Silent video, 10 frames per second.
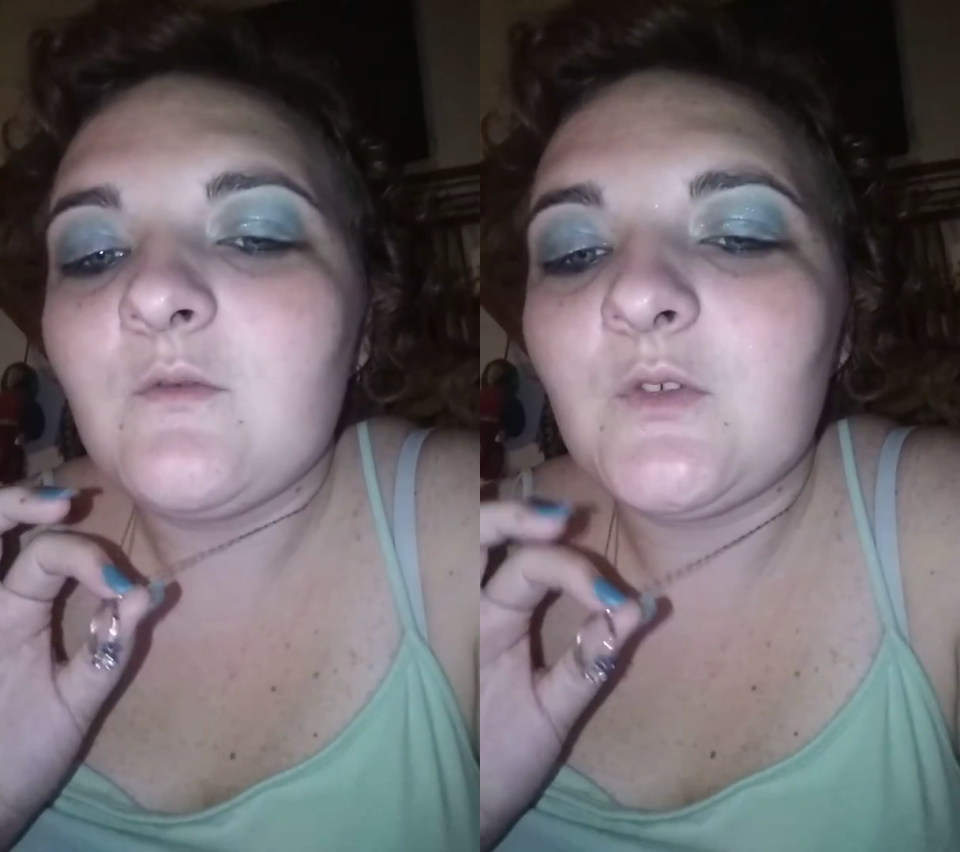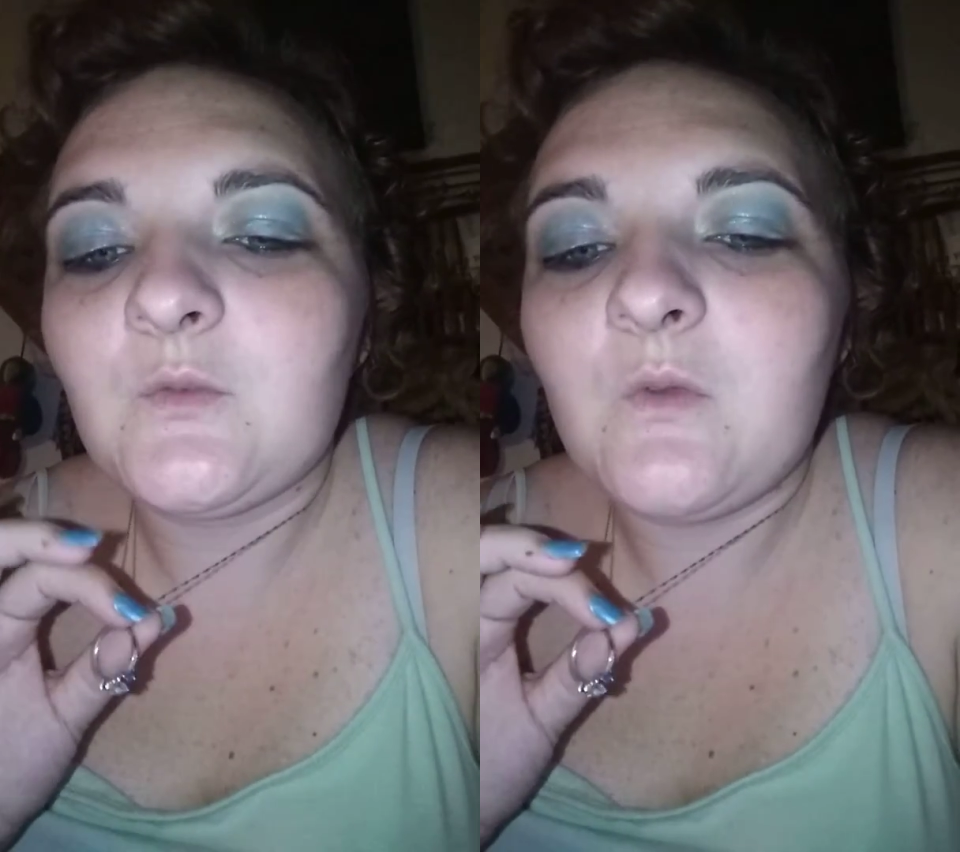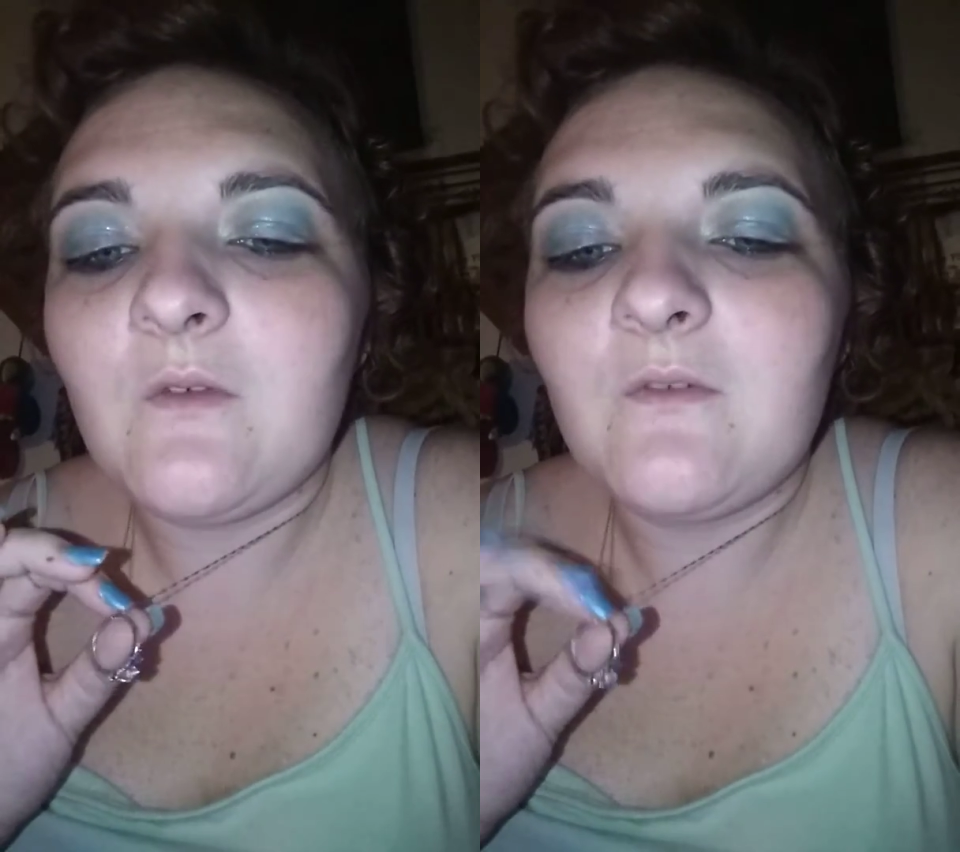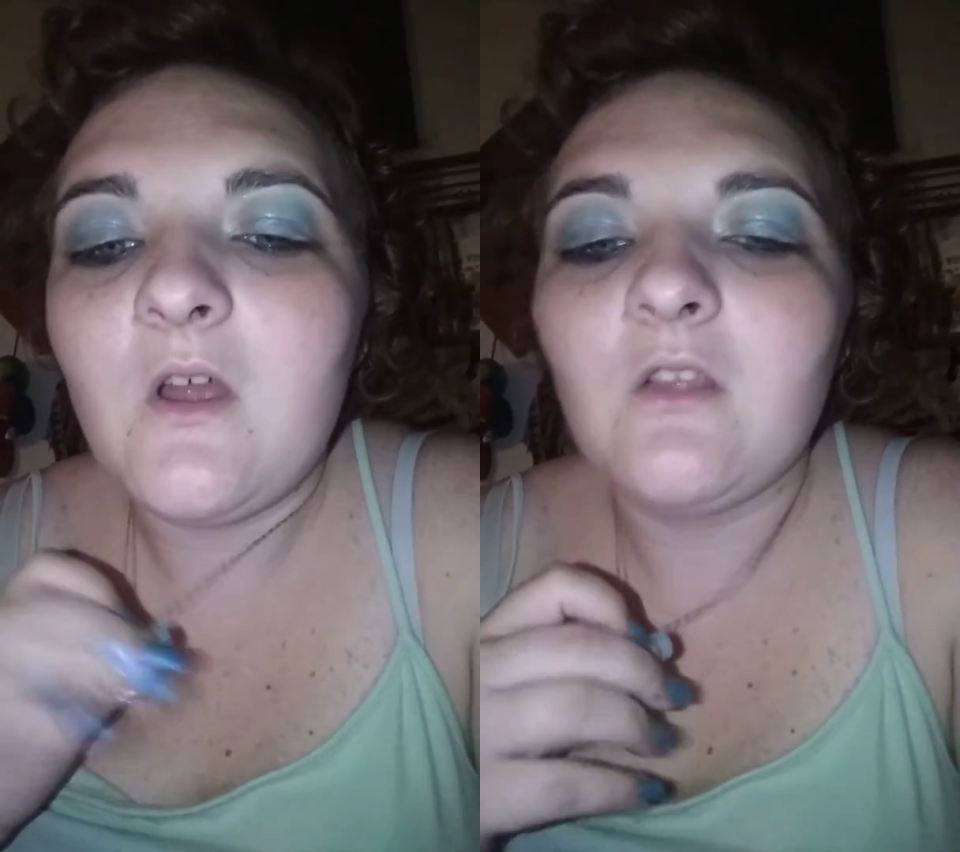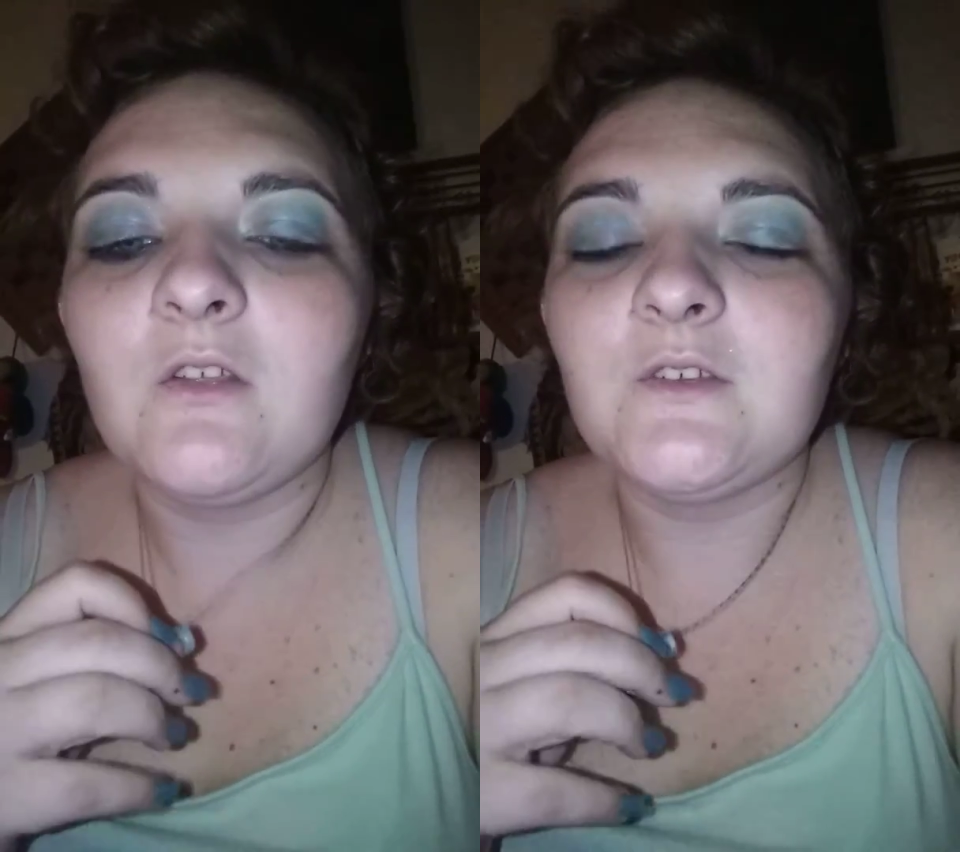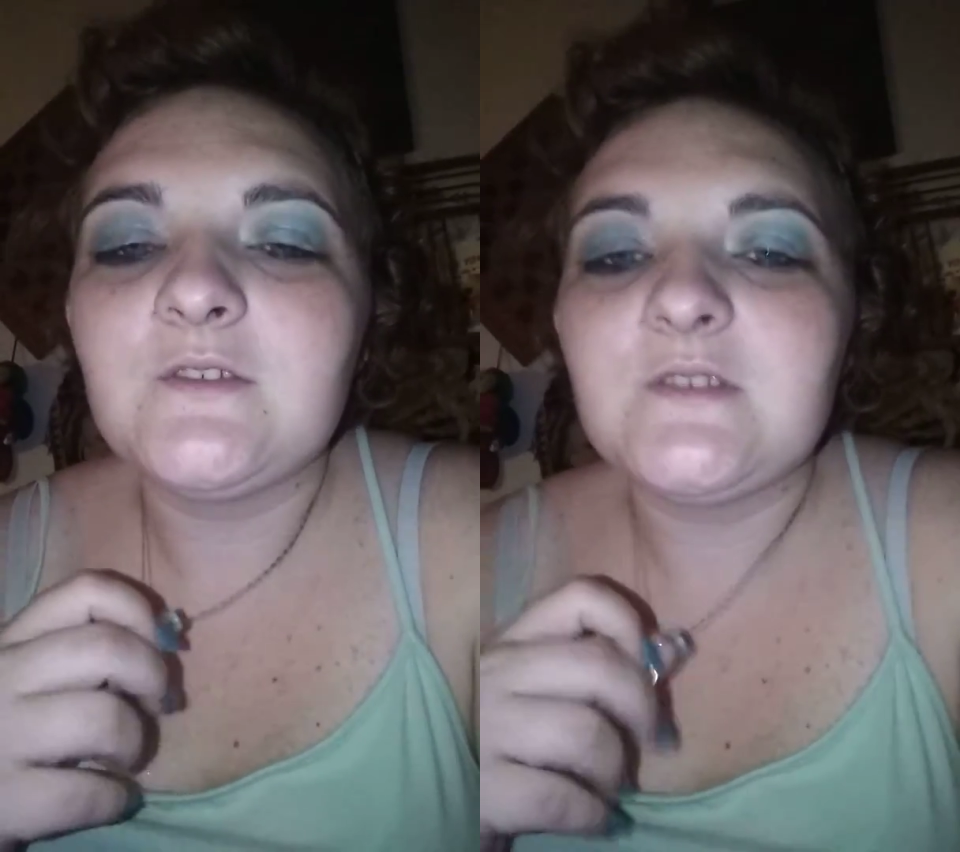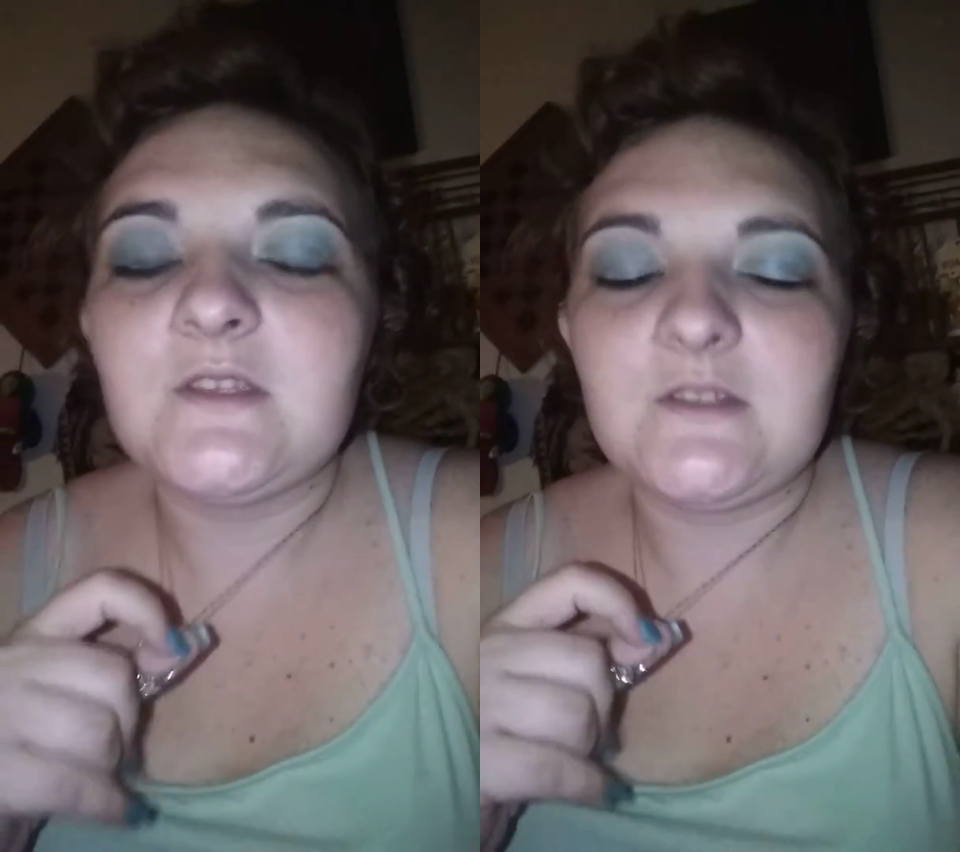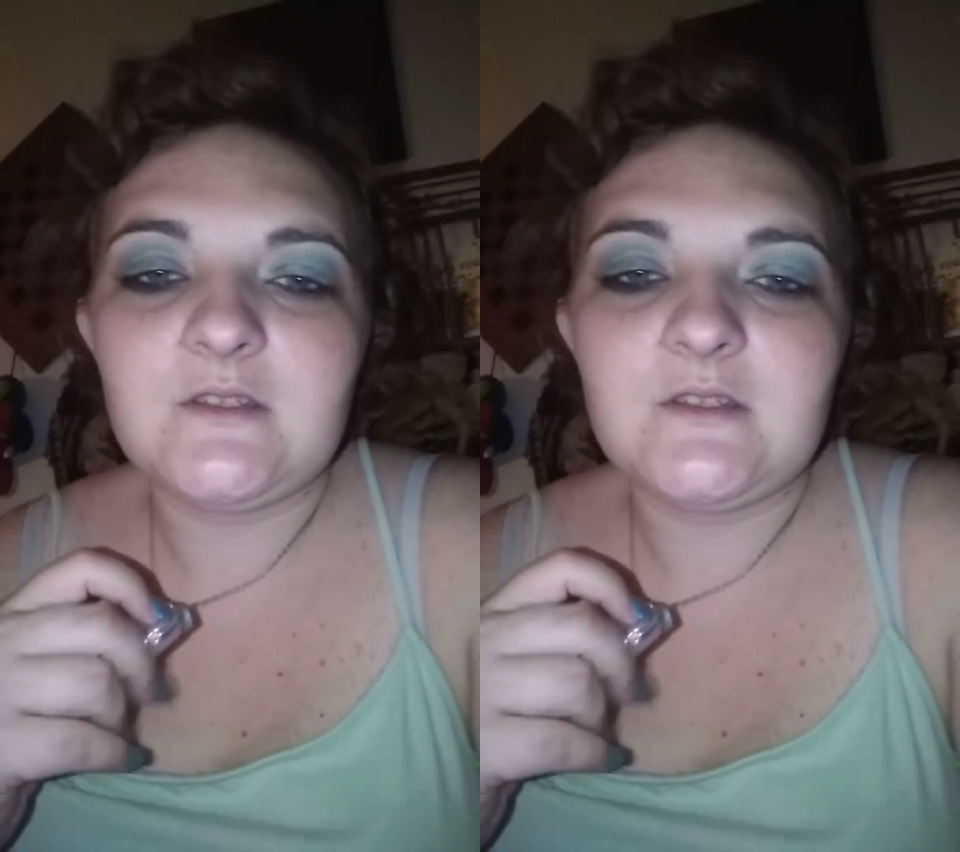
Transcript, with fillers: for twelve dollars.